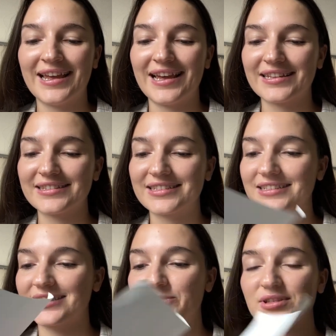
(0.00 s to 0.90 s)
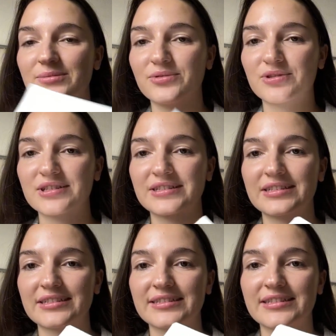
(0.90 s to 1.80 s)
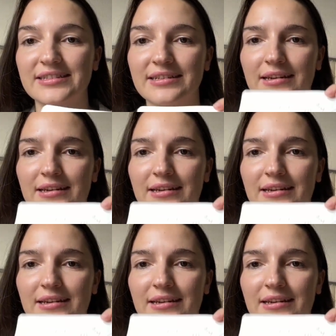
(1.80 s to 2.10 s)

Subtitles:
And the most important is